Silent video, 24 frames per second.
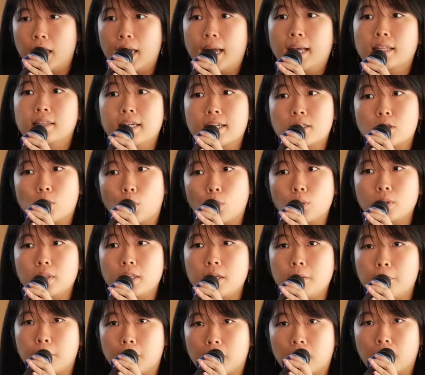and that's only
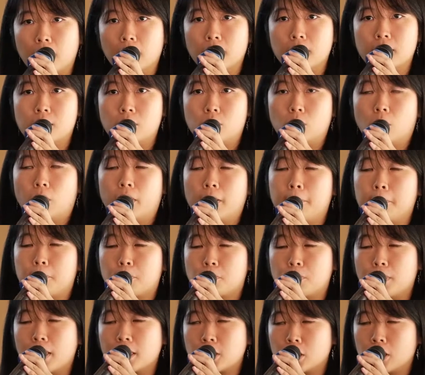because your
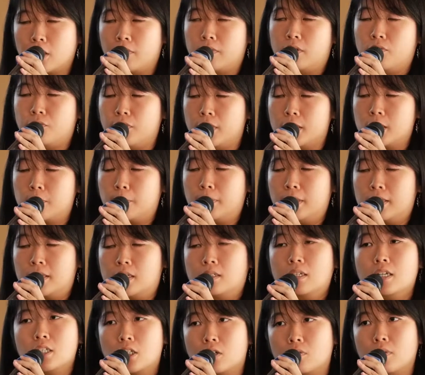impression of the first person
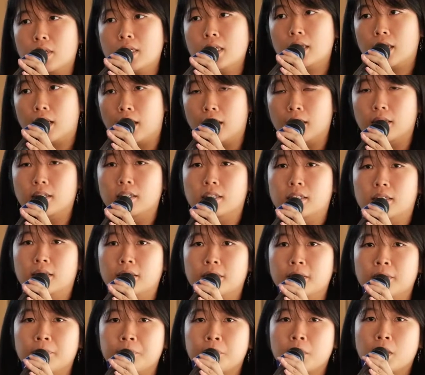is already colored.
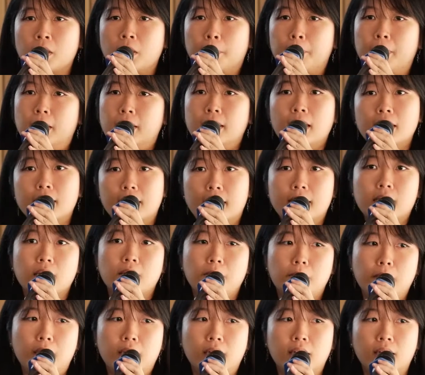But that doesn't
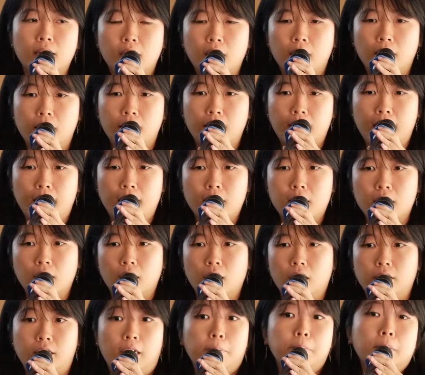mean that
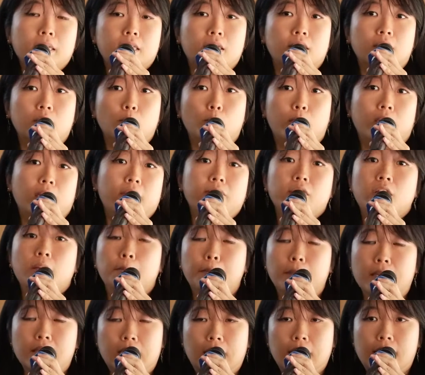that person, whatever that
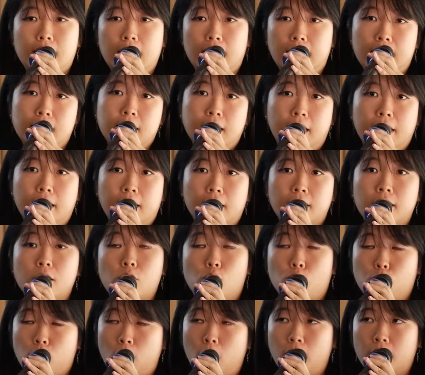person is saying, is
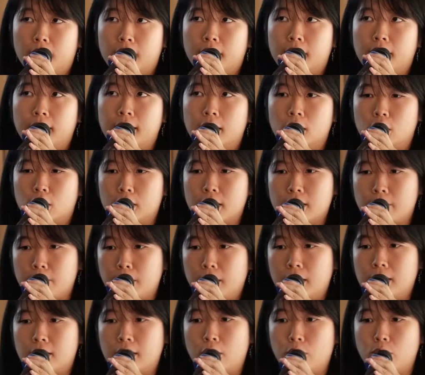wrong. It just
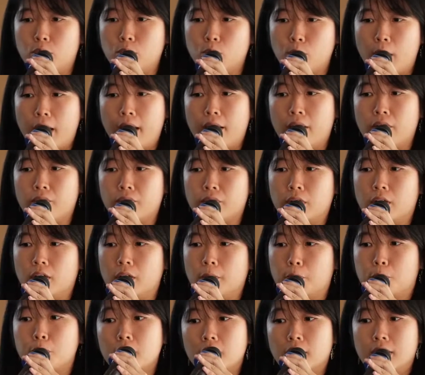means that you have a
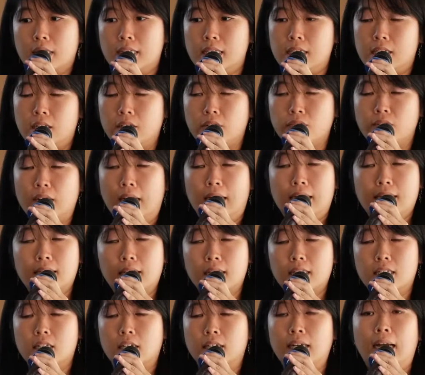preconceived
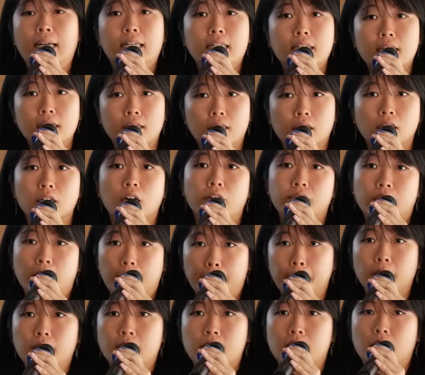existing idea of that
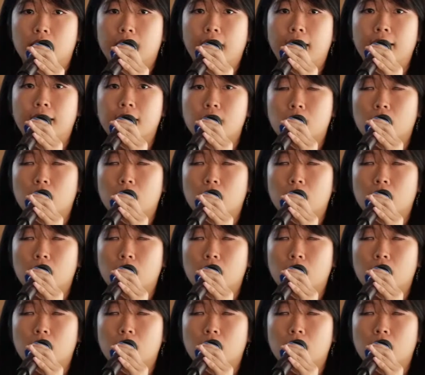person, and it's